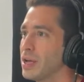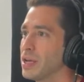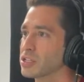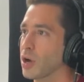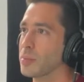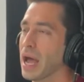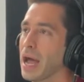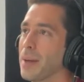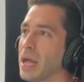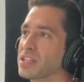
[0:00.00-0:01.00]
So
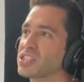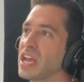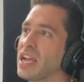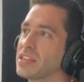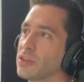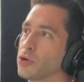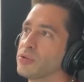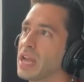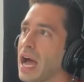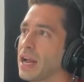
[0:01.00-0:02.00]
I'm not saying that they're
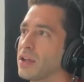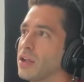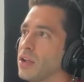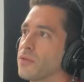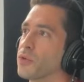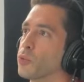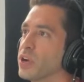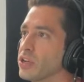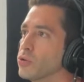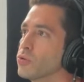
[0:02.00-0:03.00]
not for
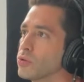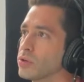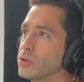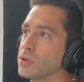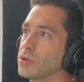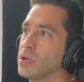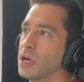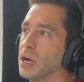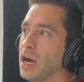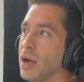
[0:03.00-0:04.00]
real.
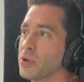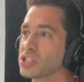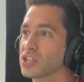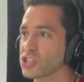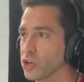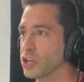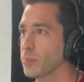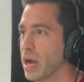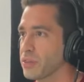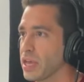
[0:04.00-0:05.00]
I was concerned
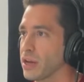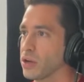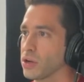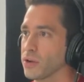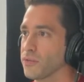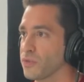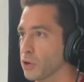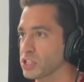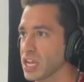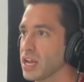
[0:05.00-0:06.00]
about that
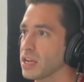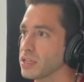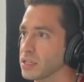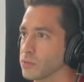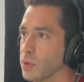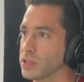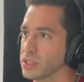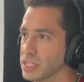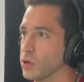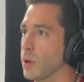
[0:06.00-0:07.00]
firsthand when the
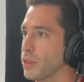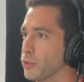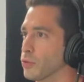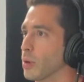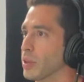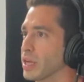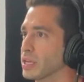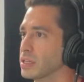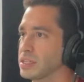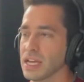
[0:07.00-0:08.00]
deal went through. I'm like,
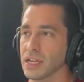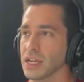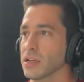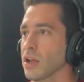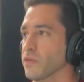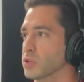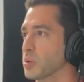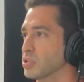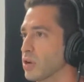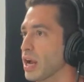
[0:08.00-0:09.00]
they didn't get enough for
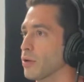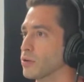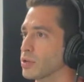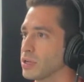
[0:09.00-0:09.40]
Spencer Howard.